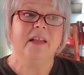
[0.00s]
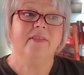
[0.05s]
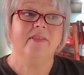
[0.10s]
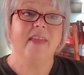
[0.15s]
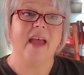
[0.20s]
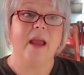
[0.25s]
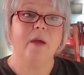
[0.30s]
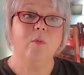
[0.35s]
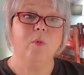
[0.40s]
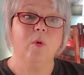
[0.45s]

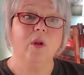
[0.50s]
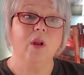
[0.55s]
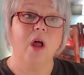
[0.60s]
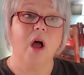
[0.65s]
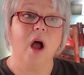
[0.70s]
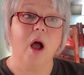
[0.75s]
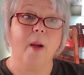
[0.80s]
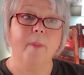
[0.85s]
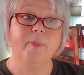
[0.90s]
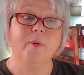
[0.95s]
they will
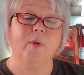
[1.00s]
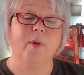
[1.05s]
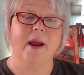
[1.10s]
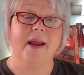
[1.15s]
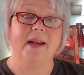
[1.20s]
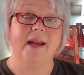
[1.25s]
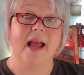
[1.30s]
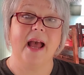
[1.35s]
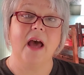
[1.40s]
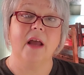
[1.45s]

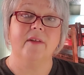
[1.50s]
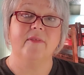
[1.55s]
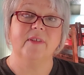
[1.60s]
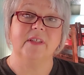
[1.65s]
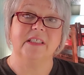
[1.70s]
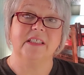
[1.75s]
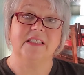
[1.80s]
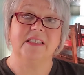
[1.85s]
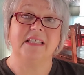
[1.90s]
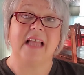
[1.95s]
operate out of a
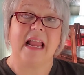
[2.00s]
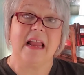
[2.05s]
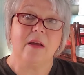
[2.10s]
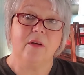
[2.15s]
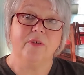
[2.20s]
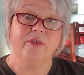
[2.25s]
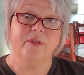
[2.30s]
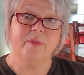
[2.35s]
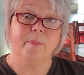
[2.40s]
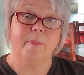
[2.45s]

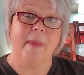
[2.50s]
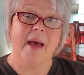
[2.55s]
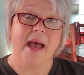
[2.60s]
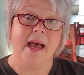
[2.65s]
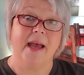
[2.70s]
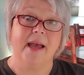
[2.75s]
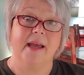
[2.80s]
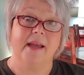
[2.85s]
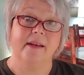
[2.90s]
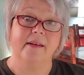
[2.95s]
sound
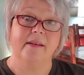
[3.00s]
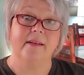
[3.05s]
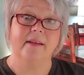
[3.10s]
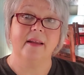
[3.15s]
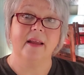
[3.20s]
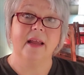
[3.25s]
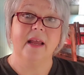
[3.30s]
mind.